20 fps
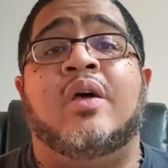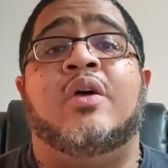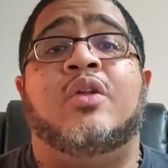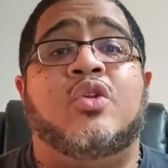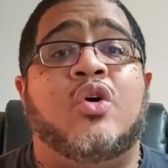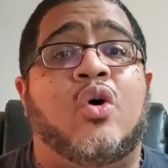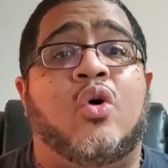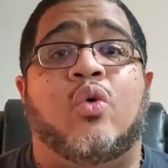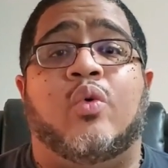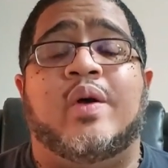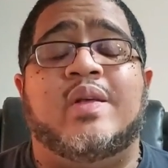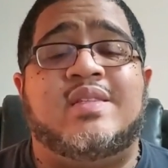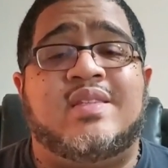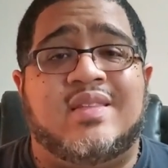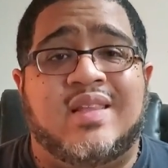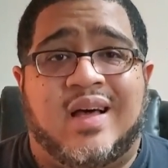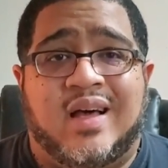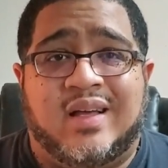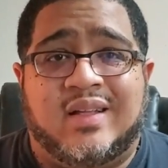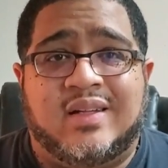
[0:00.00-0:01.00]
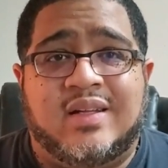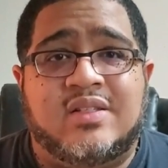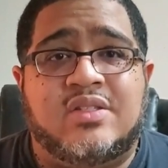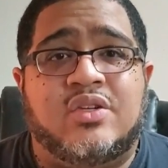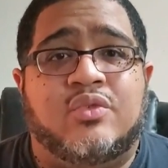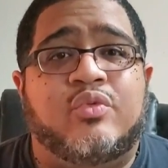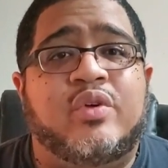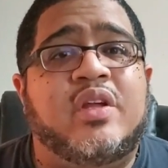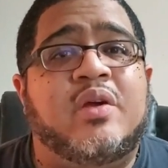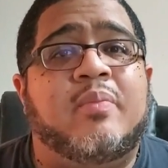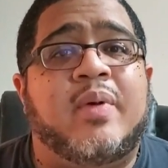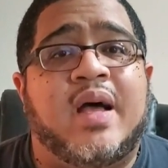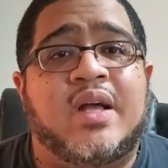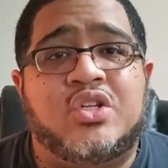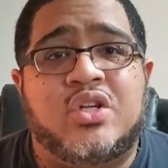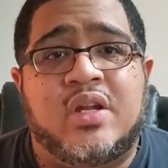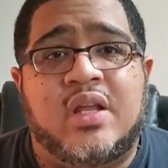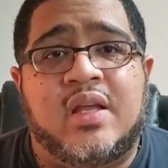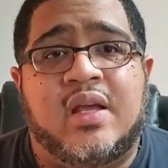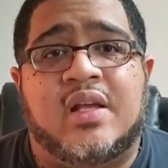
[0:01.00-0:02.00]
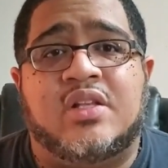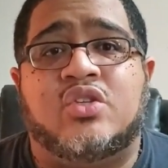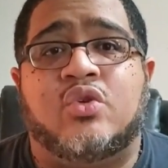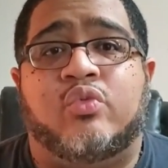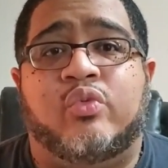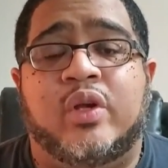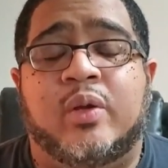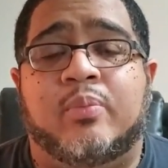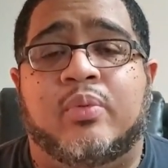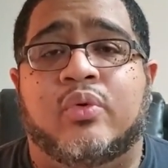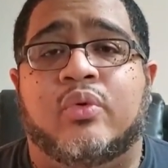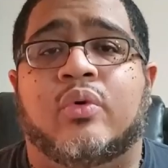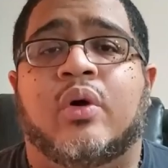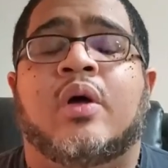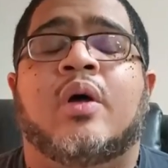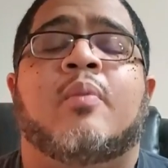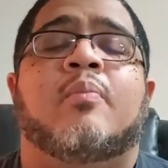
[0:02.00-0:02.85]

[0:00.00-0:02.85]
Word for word: No, it's not. It's a reimagining, it's a reboot.